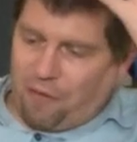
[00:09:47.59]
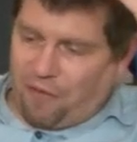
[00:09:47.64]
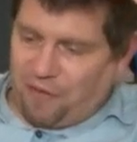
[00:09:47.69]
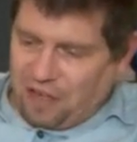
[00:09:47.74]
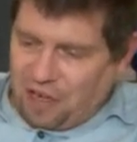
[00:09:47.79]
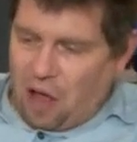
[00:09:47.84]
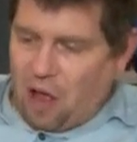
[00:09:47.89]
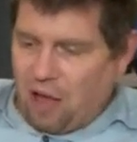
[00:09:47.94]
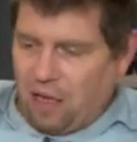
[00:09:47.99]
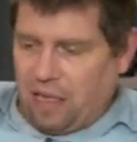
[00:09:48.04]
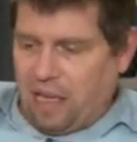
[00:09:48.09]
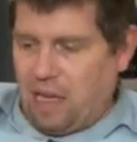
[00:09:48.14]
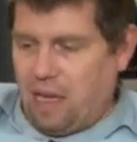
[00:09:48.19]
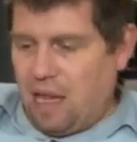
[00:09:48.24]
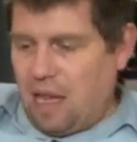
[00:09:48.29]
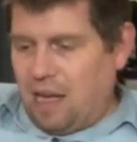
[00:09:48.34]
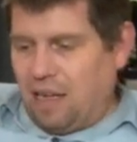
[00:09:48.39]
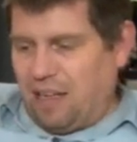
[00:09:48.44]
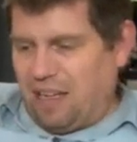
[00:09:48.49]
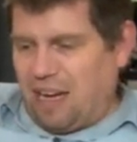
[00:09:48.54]
or finale,
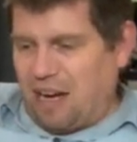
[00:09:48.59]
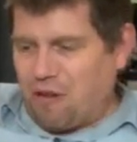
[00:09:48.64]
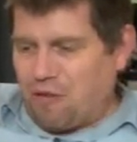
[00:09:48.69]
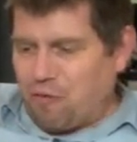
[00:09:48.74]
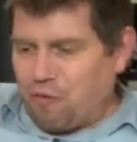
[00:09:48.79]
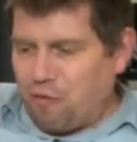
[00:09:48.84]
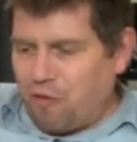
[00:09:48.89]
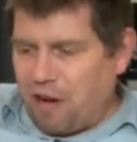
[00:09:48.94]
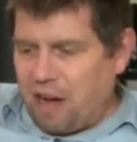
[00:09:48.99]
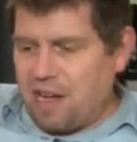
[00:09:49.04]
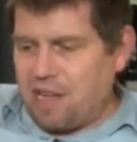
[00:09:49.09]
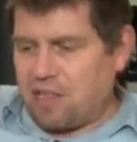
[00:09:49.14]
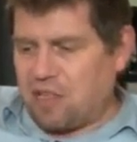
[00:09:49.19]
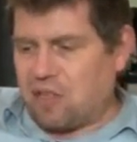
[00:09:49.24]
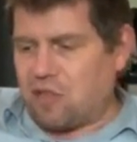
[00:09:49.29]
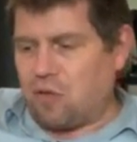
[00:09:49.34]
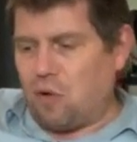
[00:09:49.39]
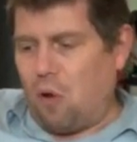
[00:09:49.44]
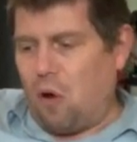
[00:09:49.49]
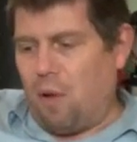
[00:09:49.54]
like a great
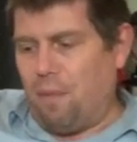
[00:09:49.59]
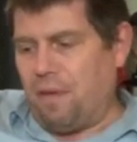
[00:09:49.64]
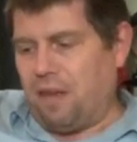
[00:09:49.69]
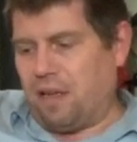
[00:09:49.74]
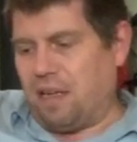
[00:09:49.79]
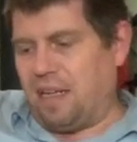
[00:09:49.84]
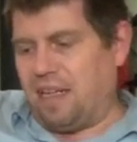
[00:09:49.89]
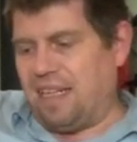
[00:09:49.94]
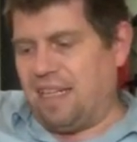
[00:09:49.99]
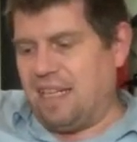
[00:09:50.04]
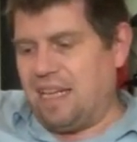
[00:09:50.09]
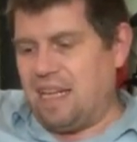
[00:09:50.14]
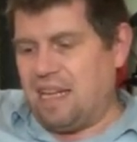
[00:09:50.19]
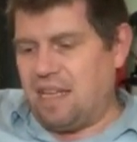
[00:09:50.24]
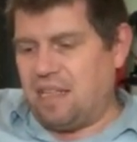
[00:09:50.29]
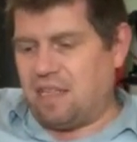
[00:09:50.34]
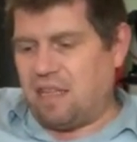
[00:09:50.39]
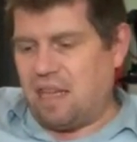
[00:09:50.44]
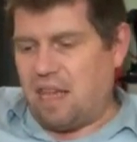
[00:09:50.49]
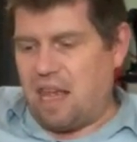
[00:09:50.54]
storm that
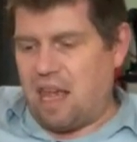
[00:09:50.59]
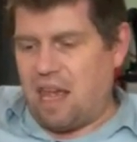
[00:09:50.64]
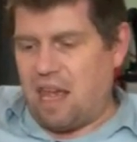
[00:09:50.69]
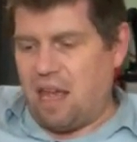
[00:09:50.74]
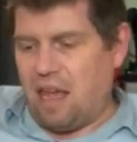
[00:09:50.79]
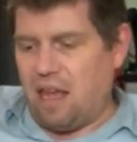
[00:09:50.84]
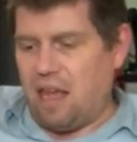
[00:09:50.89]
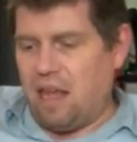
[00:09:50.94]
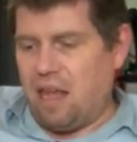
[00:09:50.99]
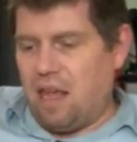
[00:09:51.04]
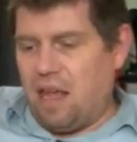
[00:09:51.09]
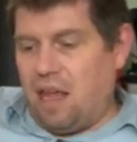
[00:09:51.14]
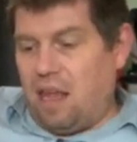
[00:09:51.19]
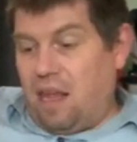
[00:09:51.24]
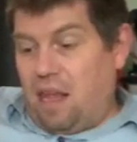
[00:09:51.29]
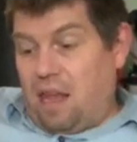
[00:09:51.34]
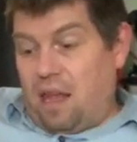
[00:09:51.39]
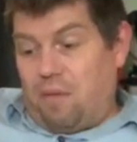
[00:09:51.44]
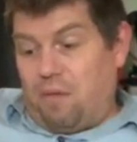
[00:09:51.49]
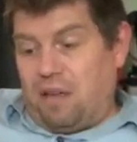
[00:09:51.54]
clears the air.
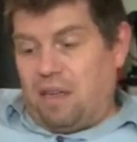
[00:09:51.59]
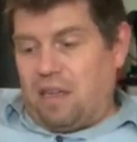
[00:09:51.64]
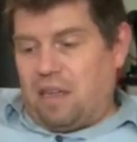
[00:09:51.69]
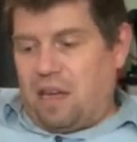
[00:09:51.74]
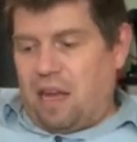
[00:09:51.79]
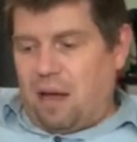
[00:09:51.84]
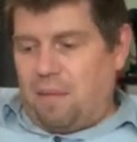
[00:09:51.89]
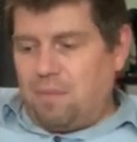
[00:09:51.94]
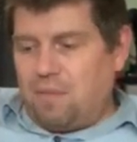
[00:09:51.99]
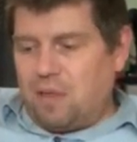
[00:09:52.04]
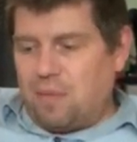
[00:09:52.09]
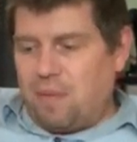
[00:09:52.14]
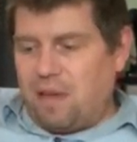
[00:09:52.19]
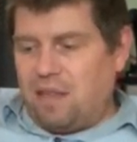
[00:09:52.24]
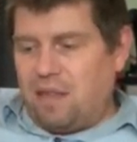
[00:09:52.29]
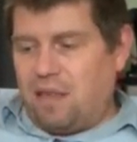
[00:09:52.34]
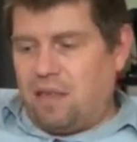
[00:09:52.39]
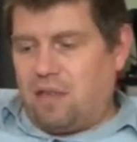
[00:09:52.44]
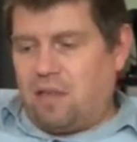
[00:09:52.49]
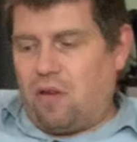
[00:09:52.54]
When it comes, may
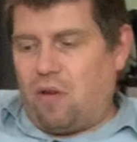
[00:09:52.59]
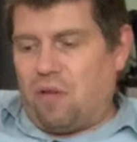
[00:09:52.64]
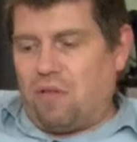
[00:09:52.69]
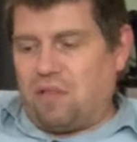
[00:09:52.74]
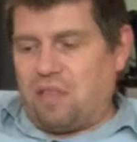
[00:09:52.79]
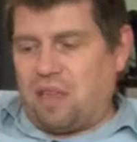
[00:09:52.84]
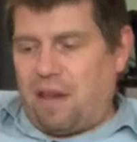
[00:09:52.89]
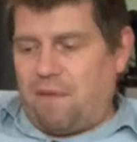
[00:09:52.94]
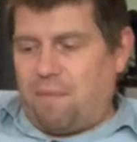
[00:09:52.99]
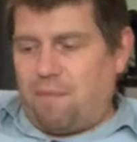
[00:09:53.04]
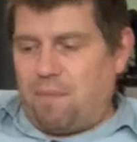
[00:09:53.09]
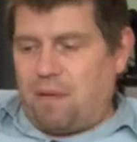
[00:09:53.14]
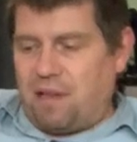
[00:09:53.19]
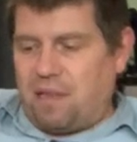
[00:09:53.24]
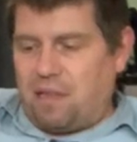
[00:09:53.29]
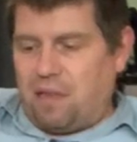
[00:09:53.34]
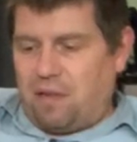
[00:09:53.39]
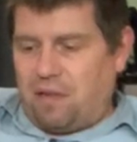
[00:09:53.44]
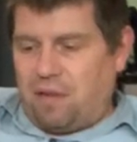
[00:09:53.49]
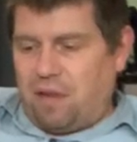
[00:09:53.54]
the gods have
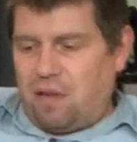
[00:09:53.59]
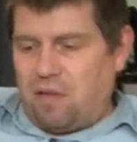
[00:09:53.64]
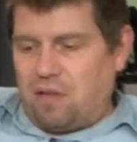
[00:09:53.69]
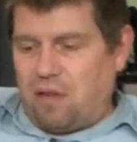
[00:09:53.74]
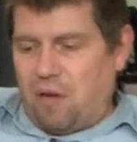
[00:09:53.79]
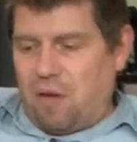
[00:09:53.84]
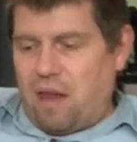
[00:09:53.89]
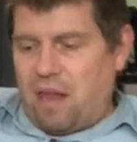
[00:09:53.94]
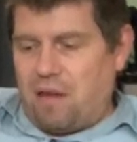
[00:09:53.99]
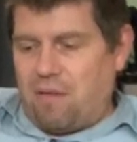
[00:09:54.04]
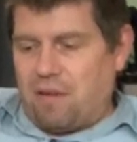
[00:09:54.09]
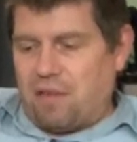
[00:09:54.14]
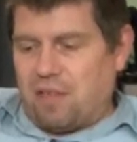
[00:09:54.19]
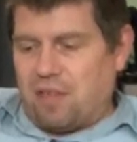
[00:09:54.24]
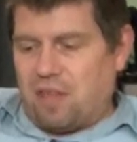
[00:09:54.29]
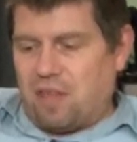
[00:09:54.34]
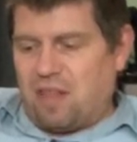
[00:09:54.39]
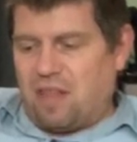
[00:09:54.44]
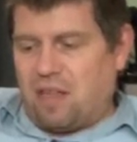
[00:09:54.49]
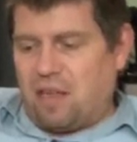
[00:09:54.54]
pity on those who hear
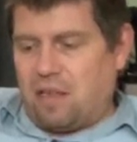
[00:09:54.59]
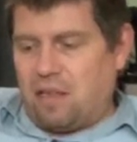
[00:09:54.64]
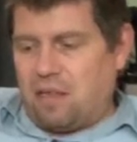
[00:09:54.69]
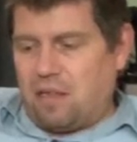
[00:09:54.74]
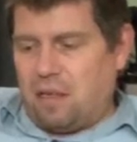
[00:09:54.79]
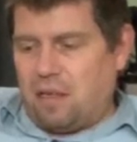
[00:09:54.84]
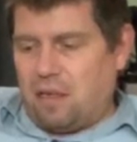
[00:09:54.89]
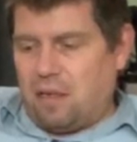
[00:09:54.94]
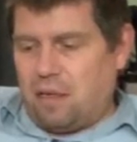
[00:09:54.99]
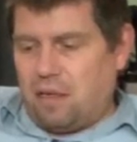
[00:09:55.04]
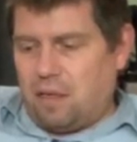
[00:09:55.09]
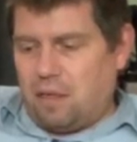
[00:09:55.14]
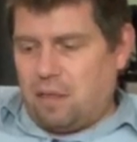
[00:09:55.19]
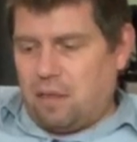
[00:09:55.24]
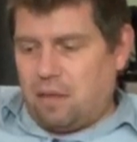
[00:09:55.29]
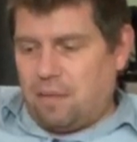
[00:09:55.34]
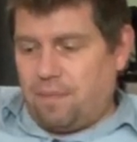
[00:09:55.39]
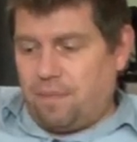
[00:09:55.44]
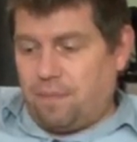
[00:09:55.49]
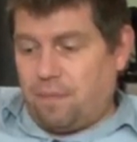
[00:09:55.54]
its thunder.
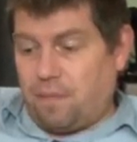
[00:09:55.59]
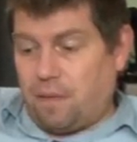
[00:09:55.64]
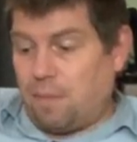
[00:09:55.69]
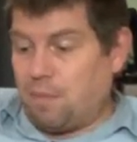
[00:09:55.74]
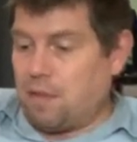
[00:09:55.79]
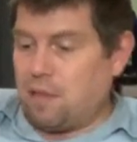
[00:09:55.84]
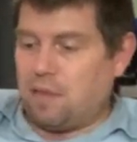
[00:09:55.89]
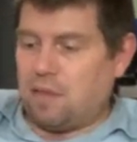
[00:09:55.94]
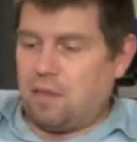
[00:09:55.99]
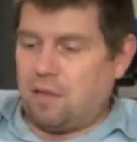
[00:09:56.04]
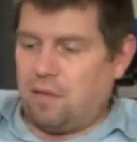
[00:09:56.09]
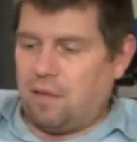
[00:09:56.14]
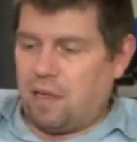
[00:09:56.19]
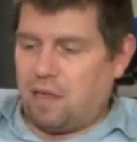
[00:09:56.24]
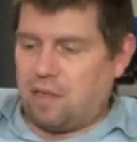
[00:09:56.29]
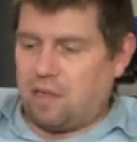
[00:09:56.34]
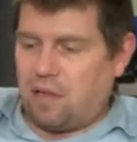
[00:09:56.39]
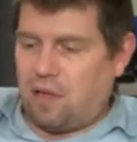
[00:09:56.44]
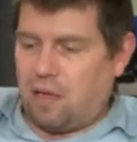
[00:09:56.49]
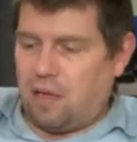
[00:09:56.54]
But until
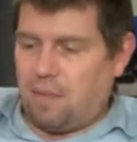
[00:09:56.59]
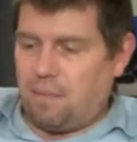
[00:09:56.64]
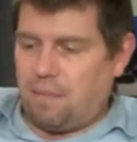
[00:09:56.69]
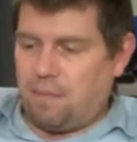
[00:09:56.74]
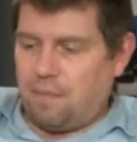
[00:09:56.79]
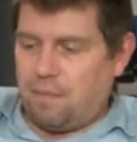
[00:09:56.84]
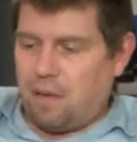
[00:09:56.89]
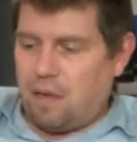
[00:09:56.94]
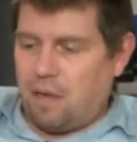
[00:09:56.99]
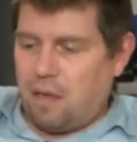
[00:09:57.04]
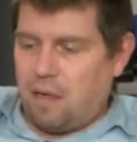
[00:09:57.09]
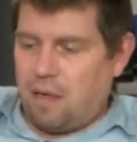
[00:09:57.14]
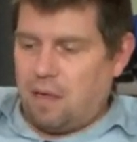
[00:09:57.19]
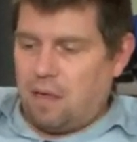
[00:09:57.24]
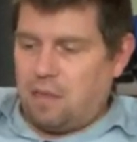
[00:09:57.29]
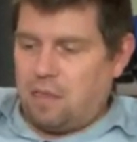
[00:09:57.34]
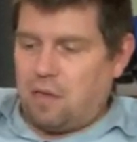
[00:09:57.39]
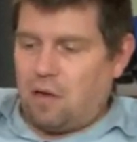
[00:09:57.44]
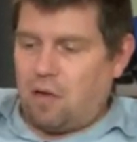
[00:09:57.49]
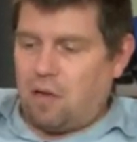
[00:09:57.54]
that time,
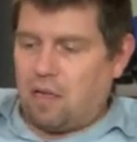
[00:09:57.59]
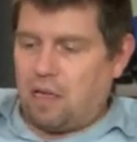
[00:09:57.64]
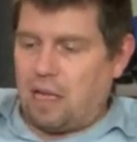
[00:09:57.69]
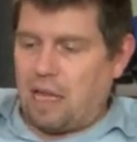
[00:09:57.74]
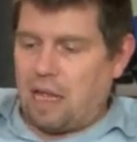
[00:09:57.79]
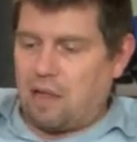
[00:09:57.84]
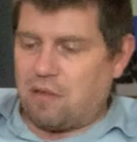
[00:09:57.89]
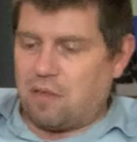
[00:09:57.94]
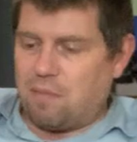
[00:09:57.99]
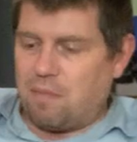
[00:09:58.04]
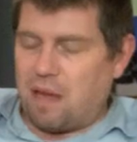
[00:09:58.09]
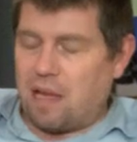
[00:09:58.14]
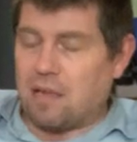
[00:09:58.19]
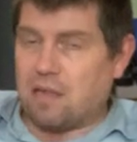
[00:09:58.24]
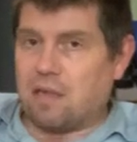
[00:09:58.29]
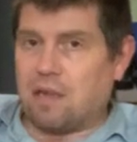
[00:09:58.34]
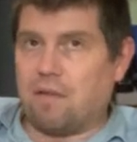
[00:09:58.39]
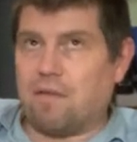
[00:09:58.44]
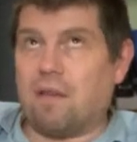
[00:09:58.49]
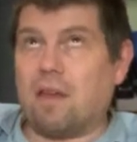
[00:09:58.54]
dark clouds
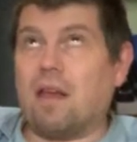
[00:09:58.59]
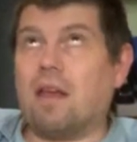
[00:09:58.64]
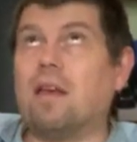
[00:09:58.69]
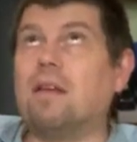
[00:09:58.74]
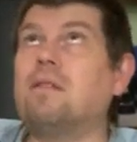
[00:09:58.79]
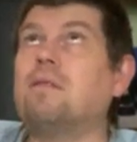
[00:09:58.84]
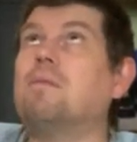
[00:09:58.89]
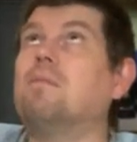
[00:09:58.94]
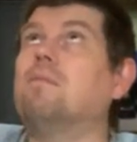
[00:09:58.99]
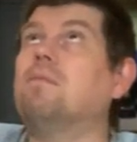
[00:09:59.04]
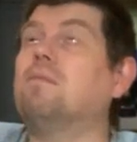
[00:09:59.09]
mass overhead.